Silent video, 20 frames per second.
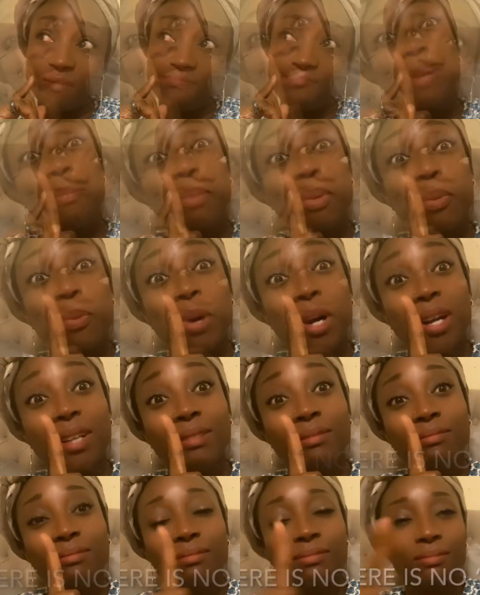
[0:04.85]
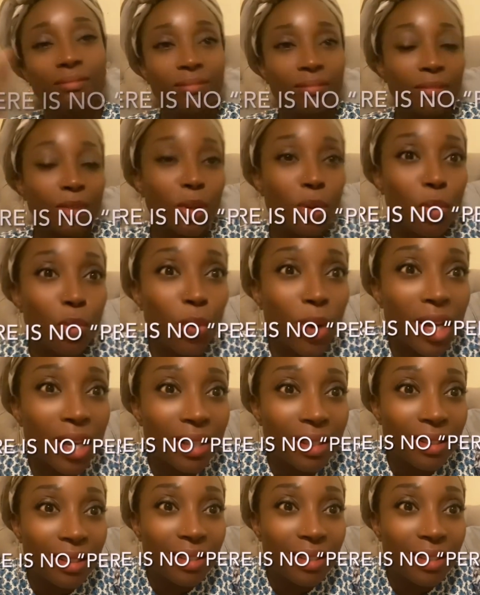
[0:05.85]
Number one, quit